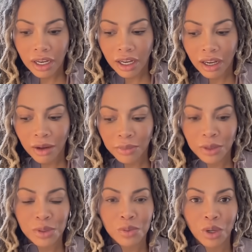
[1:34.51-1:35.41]
Um,
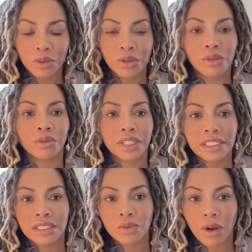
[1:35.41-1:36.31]
that was one of the
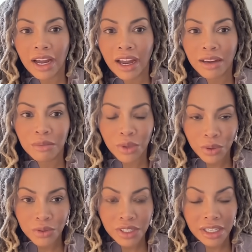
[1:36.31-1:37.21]
reasons why I
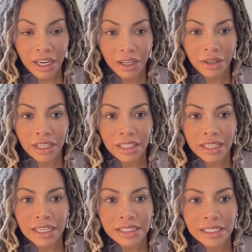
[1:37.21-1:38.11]
moved to the area
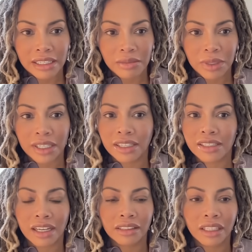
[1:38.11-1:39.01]
that I did,
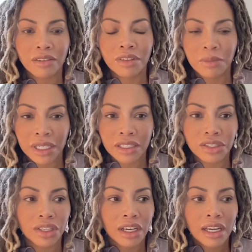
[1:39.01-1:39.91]
because I love the beach.